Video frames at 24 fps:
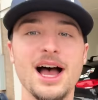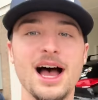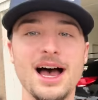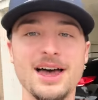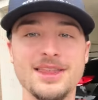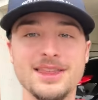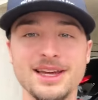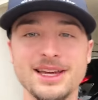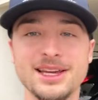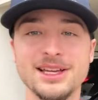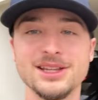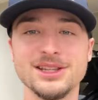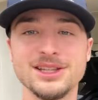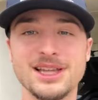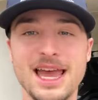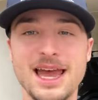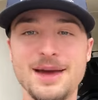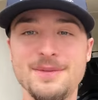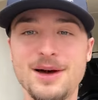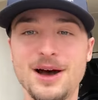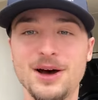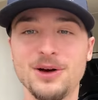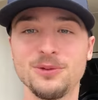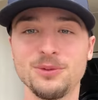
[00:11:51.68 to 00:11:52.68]
I think it
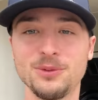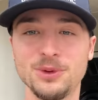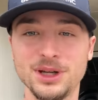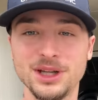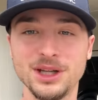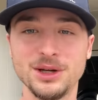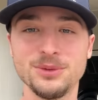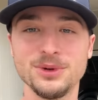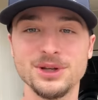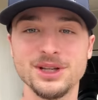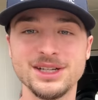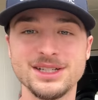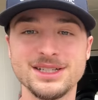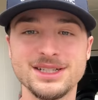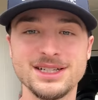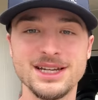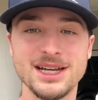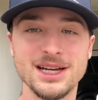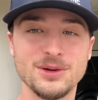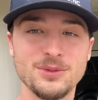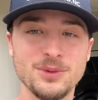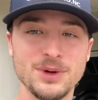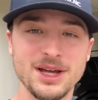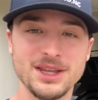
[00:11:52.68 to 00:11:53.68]
came out really, really
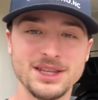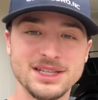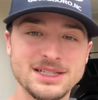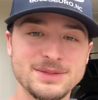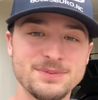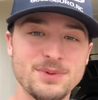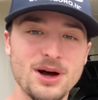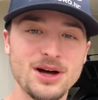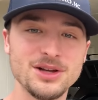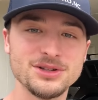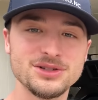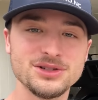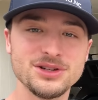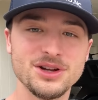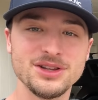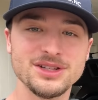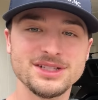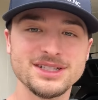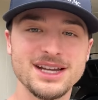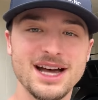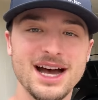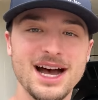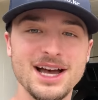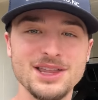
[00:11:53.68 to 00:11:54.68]
sick. We got the sponsors on the
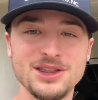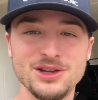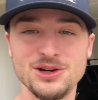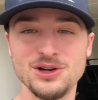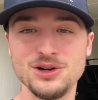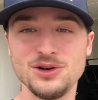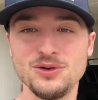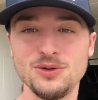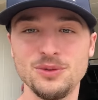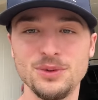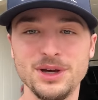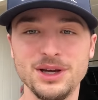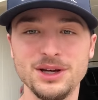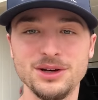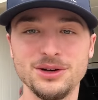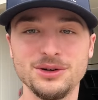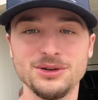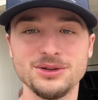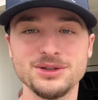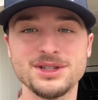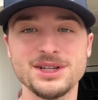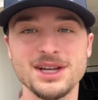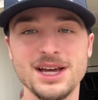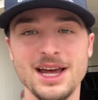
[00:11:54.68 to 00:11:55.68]
side, the new
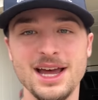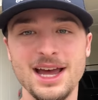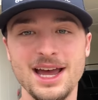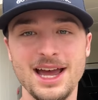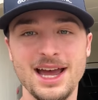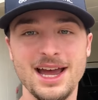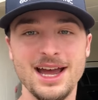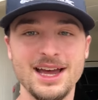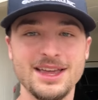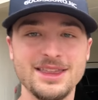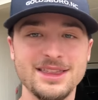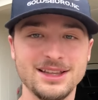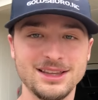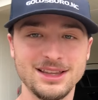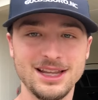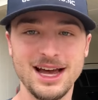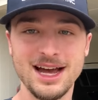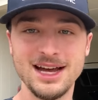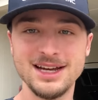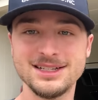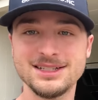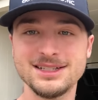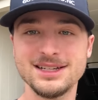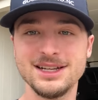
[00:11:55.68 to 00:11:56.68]
wheels, and the
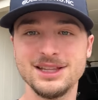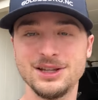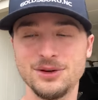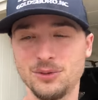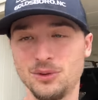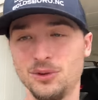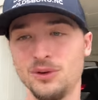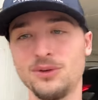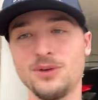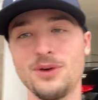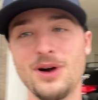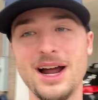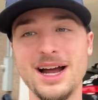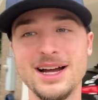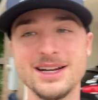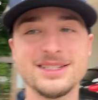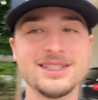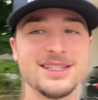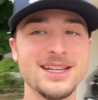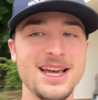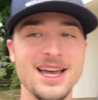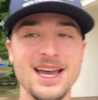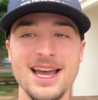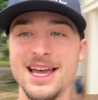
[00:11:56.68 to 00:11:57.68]
lights, and the roof
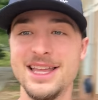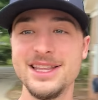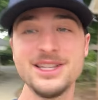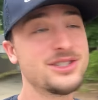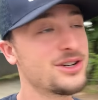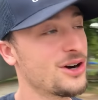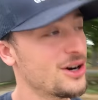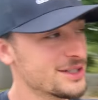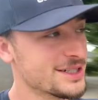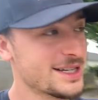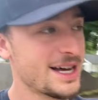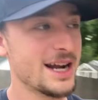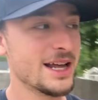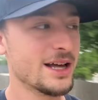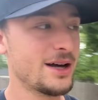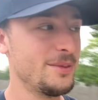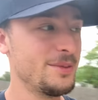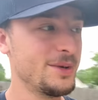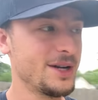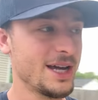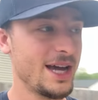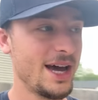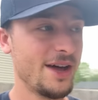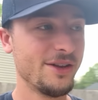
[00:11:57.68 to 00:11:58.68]
racks. And this car's kind of
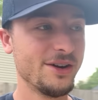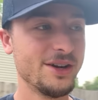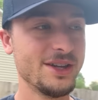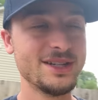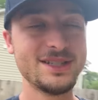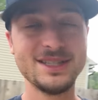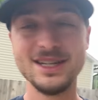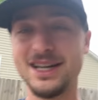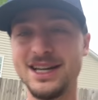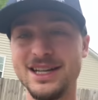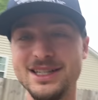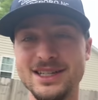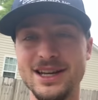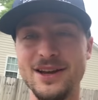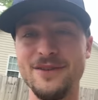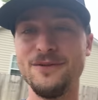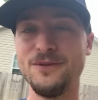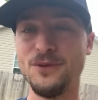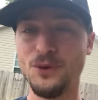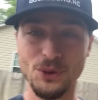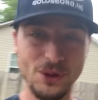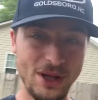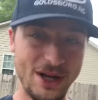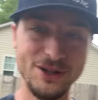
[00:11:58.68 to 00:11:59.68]
coming together. This thing is a
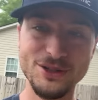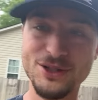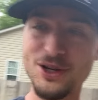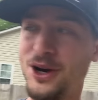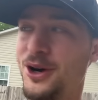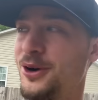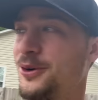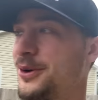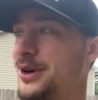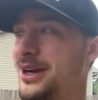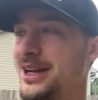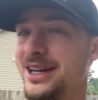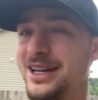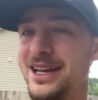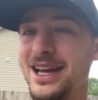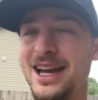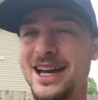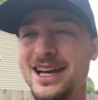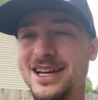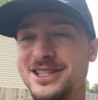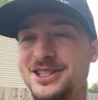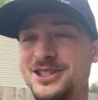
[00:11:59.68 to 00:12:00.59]
full-out tow rig.